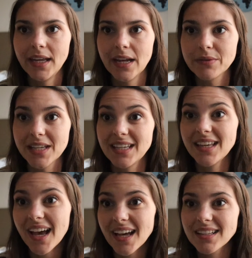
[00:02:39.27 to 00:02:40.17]
And I was like,
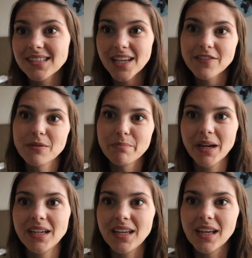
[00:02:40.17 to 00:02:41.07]
yeah, let's save some
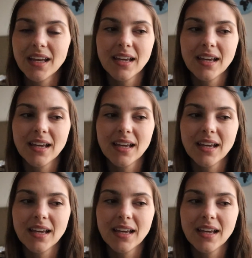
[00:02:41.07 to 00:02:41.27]
money.